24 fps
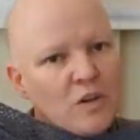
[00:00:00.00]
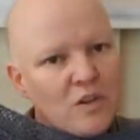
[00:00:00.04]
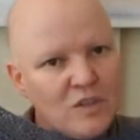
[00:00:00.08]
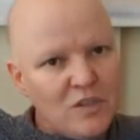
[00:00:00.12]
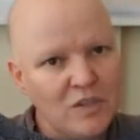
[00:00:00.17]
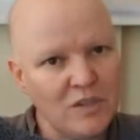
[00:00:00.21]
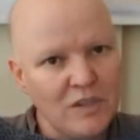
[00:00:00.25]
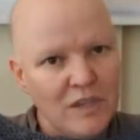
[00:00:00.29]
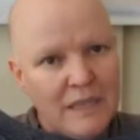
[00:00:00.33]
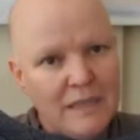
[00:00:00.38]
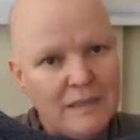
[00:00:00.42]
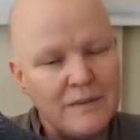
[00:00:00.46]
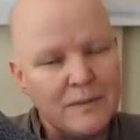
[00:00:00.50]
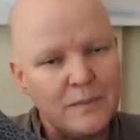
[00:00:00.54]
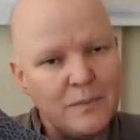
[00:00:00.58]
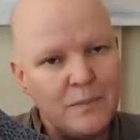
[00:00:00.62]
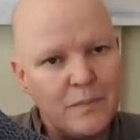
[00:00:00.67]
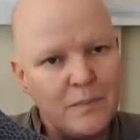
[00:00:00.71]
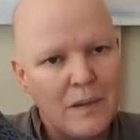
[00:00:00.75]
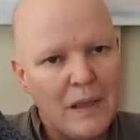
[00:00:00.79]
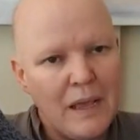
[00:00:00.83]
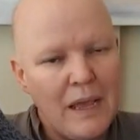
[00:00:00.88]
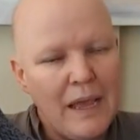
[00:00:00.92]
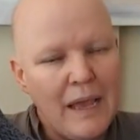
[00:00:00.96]
is hard to
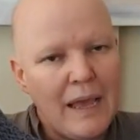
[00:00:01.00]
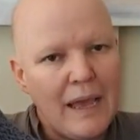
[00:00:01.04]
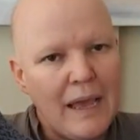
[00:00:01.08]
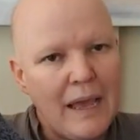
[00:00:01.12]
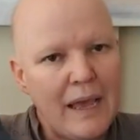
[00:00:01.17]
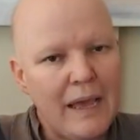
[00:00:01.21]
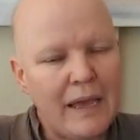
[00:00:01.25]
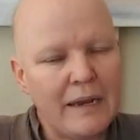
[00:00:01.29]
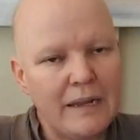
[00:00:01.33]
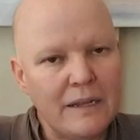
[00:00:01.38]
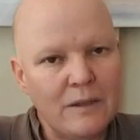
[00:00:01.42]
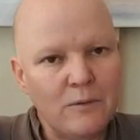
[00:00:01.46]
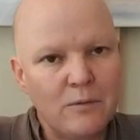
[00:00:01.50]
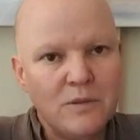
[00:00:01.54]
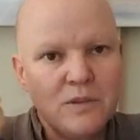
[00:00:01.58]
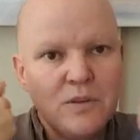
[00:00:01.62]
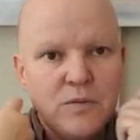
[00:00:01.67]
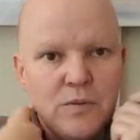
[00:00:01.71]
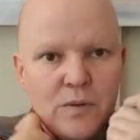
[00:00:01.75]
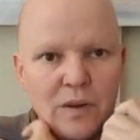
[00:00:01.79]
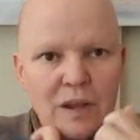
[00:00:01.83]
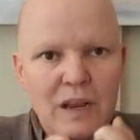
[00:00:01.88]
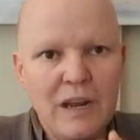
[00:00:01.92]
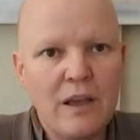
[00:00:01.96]
knit. And
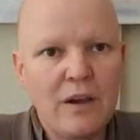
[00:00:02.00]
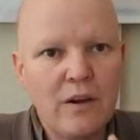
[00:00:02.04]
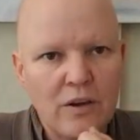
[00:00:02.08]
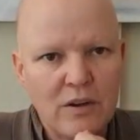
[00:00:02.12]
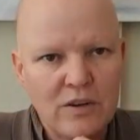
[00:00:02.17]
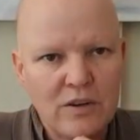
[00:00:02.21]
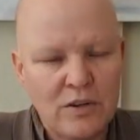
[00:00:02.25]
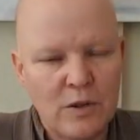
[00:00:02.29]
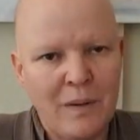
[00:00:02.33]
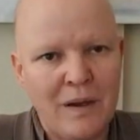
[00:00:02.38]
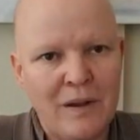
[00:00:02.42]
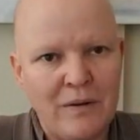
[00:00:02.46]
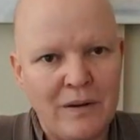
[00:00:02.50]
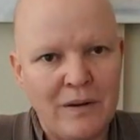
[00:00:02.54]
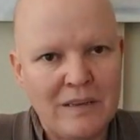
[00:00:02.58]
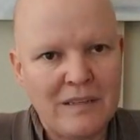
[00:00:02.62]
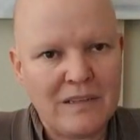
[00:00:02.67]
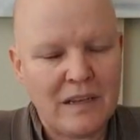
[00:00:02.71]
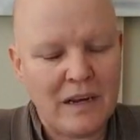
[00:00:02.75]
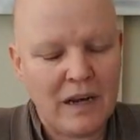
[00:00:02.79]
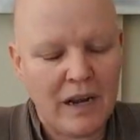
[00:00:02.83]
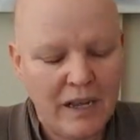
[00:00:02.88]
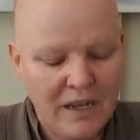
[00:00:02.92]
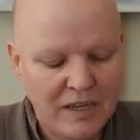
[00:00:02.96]
it was really hard on my
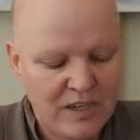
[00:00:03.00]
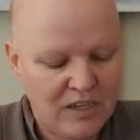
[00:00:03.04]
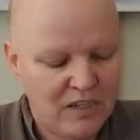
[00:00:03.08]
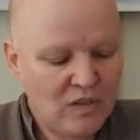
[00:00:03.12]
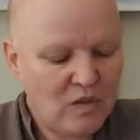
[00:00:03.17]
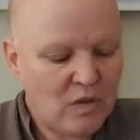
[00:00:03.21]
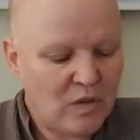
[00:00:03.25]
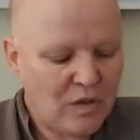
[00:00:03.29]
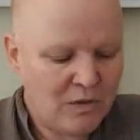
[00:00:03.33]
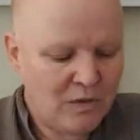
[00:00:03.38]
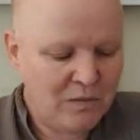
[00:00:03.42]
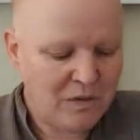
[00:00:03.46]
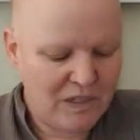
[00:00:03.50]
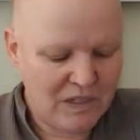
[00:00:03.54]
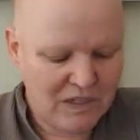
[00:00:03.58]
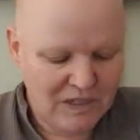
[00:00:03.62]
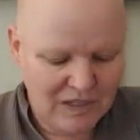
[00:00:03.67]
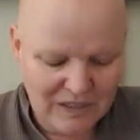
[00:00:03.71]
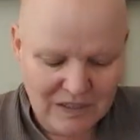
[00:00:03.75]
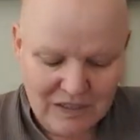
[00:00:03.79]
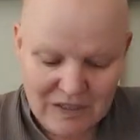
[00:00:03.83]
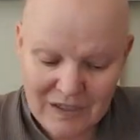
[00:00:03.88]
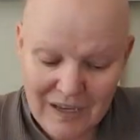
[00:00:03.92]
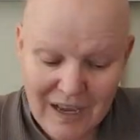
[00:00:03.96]
wrist and I just couldn't
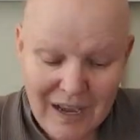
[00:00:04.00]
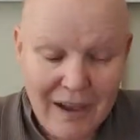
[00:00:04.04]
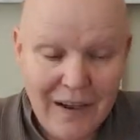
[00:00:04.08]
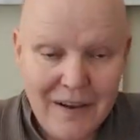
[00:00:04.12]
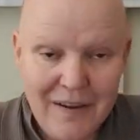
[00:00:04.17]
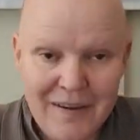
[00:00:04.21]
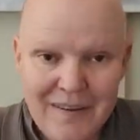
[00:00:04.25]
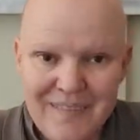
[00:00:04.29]
finish it. So